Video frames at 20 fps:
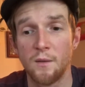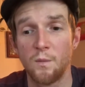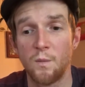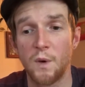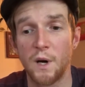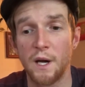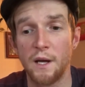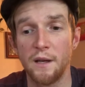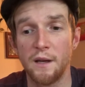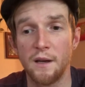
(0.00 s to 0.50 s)

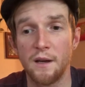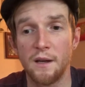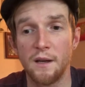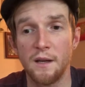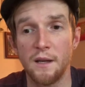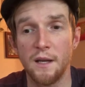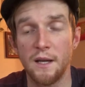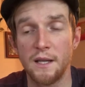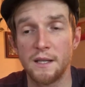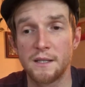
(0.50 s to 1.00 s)
but
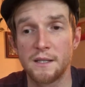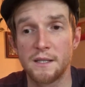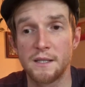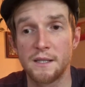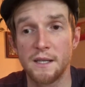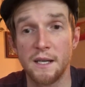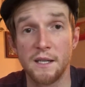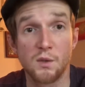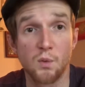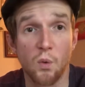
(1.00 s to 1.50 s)

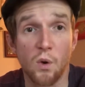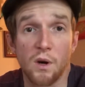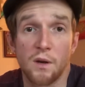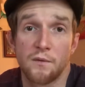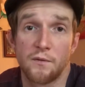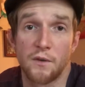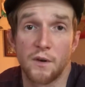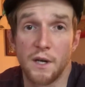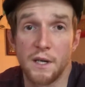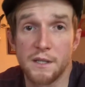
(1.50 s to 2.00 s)
it's worked
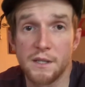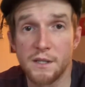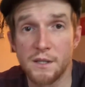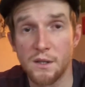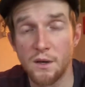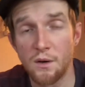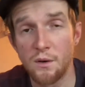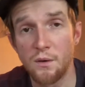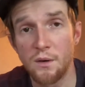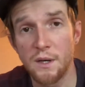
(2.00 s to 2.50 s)
for us,
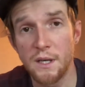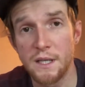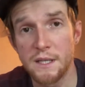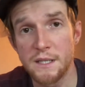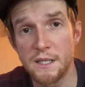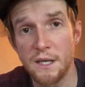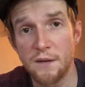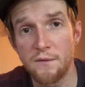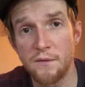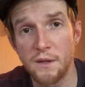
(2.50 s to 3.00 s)
so
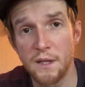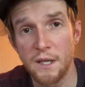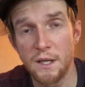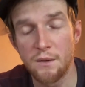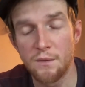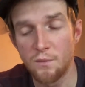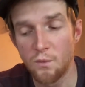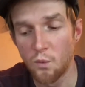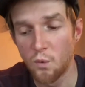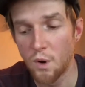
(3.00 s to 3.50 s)
it's
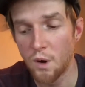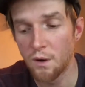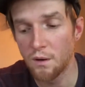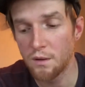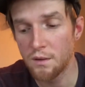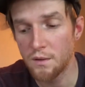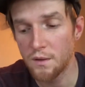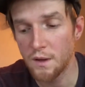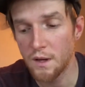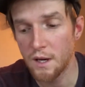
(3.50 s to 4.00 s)
definitely
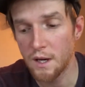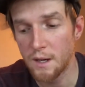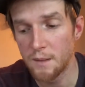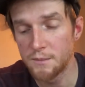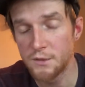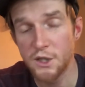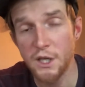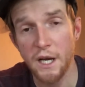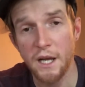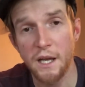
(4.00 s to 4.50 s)
worth
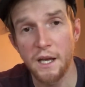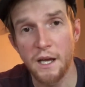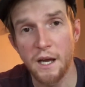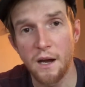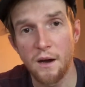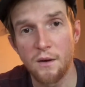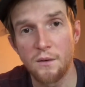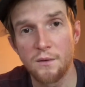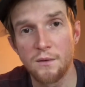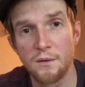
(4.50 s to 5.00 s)
checking
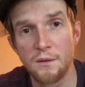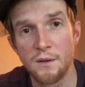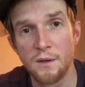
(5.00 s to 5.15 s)
out.